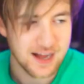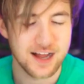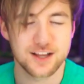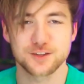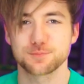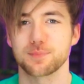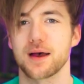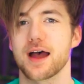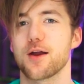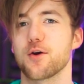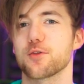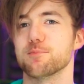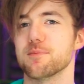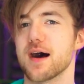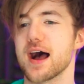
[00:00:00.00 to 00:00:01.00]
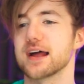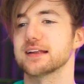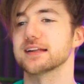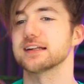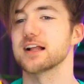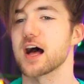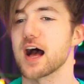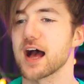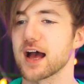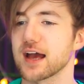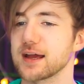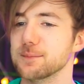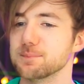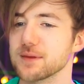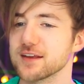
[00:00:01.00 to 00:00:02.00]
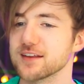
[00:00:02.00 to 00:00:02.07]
I spy with my little eye